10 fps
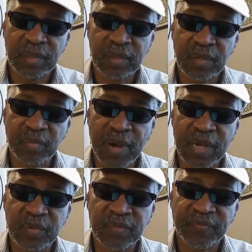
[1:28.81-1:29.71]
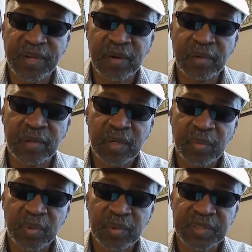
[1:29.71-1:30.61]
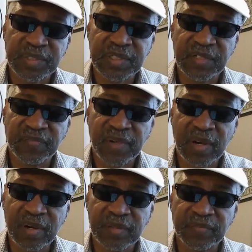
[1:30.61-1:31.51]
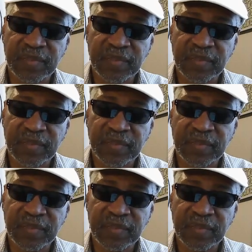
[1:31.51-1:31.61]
her body was found, Police Chief Erica